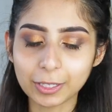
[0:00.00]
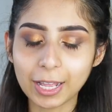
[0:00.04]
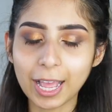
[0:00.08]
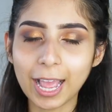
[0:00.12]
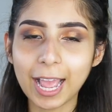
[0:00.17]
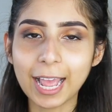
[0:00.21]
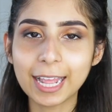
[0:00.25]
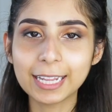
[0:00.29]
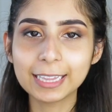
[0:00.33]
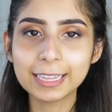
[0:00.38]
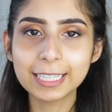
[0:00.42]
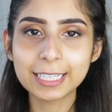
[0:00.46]

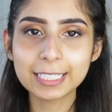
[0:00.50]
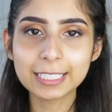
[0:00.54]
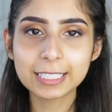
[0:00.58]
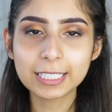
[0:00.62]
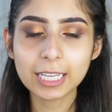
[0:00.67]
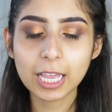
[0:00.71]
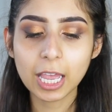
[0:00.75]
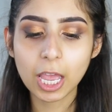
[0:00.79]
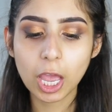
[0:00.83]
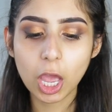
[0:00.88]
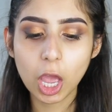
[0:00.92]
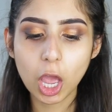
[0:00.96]
And
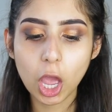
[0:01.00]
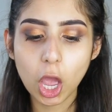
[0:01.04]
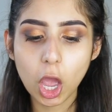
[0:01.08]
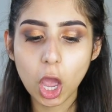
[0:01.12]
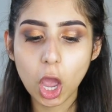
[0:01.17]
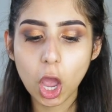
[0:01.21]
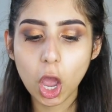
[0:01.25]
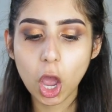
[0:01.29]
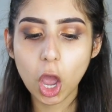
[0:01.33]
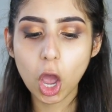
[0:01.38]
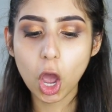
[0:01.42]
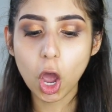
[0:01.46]
this
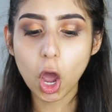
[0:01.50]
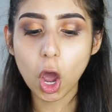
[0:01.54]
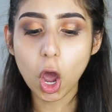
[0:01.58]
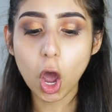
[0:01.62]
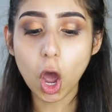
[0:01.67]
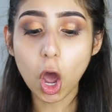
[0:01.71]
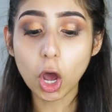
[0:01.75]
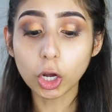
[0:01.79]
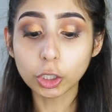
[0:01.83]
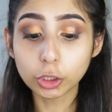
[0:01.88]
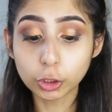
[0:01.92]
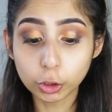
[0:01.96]

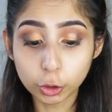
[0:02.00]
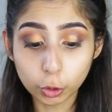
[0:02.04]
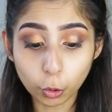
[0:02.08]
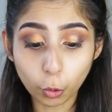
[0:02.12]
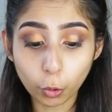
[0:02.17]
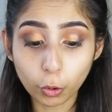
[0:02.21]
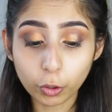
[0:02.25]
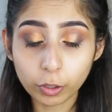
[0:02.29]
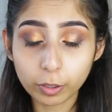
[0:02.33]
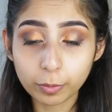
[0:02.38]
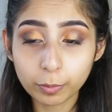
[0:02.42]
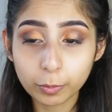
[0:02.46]

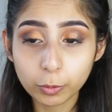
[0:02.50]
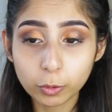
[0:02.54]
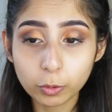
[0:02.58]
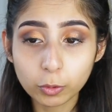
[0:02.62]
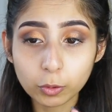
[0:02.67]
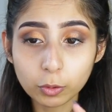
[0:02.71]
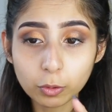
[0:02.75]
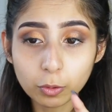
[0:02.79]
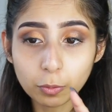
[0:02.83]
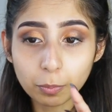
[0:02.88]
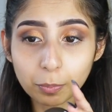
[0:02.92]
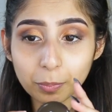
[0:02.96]

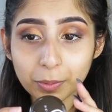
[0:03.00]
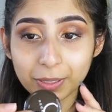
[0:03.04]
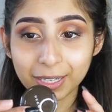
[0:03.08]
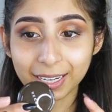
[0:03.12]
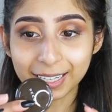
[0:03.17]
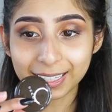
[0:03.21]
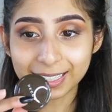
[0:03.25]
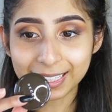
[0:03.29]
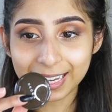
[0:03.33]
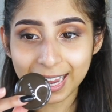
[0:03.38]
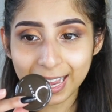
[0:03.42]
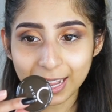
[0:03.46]
adorable, but
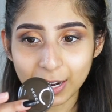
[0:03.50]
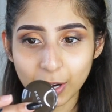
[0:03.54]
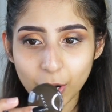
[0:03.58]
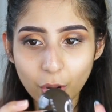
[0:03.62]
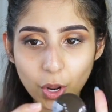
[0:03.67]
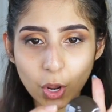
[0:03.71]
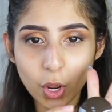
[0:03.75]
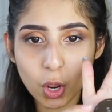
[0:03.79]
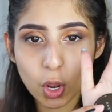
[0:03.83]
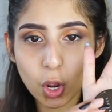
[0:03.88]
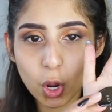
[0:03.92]
again,